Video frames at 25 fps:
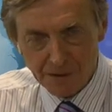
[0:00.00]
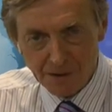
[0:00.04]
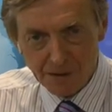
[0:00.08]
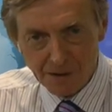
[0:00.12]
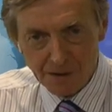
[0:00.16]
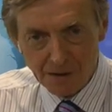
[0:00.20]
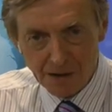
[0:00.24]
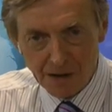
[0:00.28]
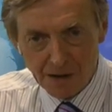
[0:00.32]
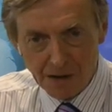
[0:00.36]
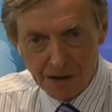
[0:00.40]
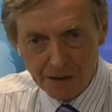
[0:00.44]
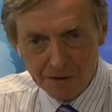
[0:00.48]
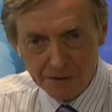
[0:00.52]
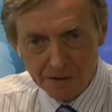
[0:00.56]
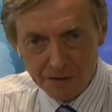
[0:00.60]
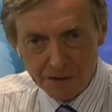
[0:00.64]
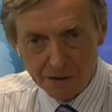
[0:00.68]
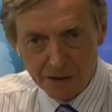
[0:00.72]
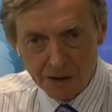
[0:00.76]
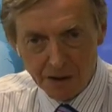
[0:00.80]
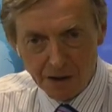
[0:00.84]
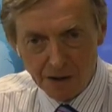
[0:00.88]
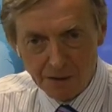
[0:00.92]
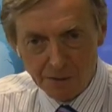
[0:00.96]
And
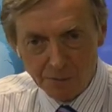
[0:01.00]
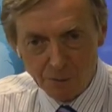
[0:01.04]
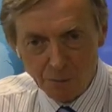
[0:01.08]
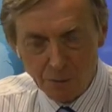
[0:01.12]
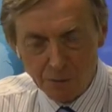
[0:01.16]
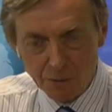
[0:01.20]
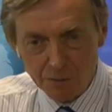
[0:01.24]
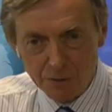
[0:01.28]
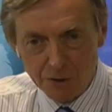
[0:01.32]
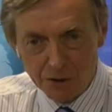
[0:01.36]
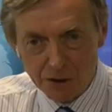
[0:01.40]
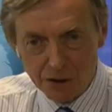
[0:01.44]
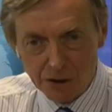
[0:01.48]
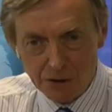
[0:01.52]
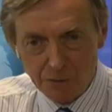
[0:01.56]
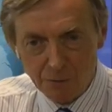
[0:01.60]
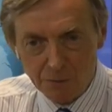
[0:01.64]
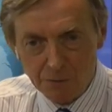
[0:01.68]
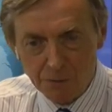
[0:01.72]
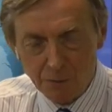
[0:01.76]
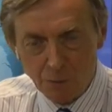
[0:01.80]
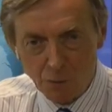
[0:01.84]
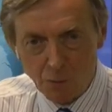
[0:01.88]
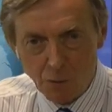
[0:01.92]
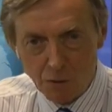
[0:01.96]
we'll see
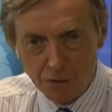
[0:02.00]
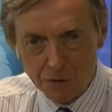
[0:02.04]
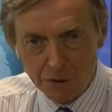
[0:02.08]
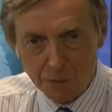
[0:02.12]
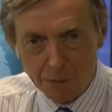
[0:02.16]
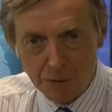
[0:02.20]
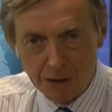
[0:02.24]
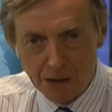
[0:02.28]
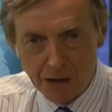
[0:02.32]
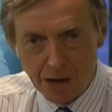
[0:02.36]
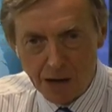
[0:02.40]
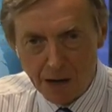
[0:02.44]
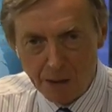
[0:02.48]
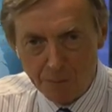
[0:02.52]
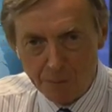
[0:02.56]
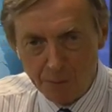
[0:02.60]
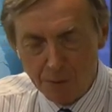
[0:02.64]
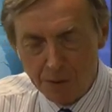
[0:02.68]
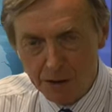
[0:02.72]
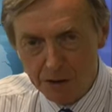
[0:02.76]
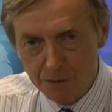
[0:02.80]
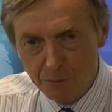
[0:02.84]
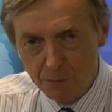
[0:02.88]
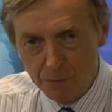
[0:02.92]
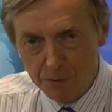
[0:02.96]
what's been
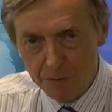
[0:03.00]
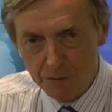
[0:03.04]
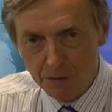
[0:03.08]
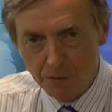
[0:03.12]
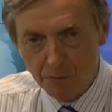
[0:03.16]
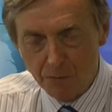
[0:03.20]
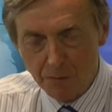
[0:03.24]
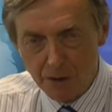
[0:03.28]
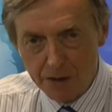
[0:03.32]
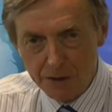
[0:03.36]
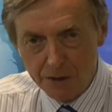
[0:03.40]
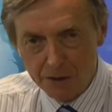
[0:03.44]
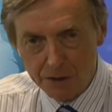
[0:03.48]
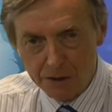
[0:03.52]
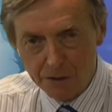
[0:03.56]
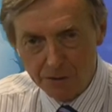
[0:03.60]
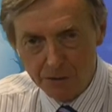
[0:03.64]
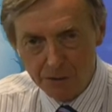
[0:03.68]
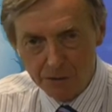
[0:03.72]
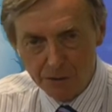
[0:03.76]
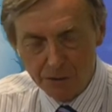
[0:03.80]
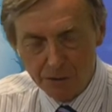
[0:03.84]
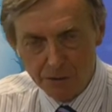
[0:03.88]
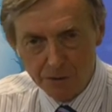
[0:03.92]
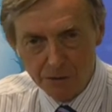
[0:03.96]
happening with the great and
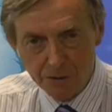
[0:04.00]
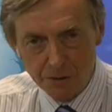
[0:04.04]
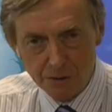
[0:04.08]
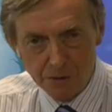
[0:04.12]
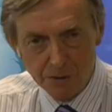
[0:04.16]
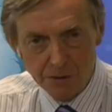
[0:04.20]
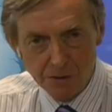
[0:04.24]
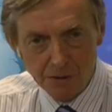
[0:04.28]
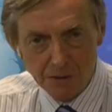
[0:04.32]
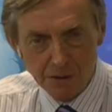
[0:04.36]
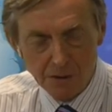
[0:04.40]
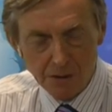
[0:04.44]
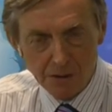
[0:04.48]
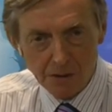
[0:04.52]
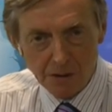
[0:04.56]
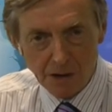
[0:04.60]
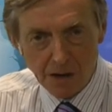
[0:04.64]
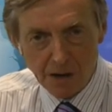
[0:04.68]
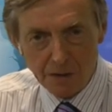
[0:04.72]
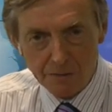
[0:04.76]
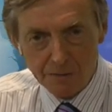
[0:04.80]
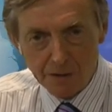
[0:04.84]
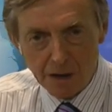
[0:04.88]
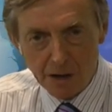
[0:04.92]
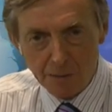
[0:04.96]
the good
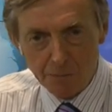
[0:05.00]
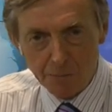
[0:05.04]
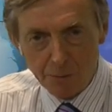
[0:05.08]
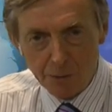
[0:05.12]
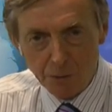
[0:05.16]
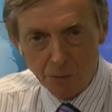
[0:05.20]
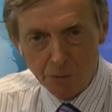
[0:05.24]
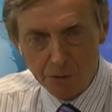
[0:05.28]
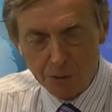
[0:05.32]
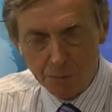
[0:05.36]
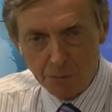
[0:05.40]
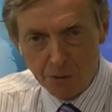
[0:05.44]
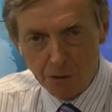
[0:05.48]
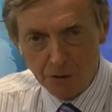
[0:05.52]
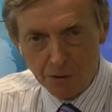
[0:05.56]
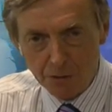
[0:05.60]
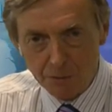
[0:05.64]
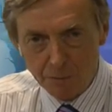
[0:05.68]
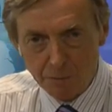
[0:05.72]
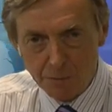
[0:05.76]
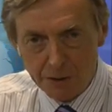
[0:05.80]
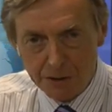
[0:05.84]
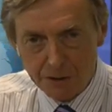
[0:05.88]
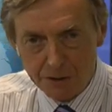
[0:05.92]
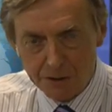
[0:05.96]
at that
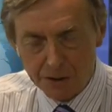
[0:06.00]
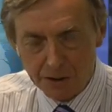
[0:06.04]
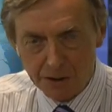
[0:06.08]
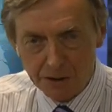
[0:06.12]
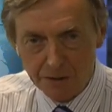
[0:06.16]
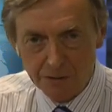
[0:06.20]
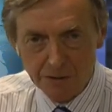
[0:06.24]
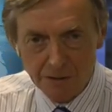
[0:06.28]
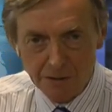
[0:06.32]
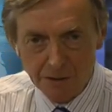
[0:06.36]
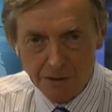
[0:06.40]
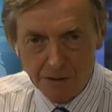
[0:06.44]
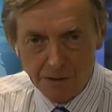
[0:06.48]
Bilderberg meeting.